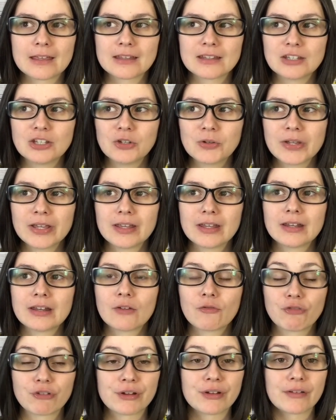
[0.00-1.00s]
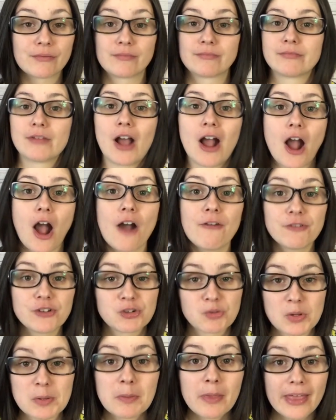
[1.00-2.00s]
you can offer
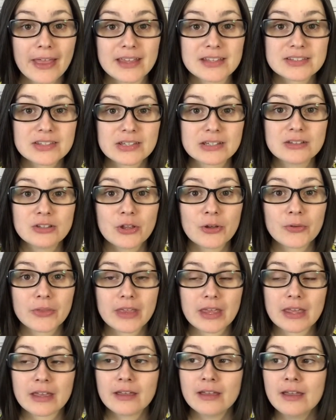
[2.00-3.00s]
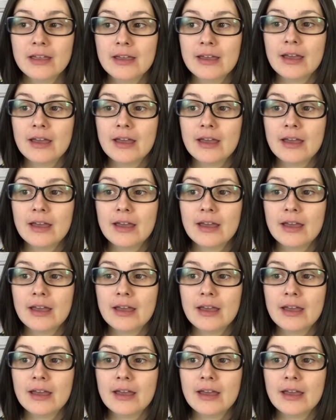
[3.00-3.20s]
to replace the clothing,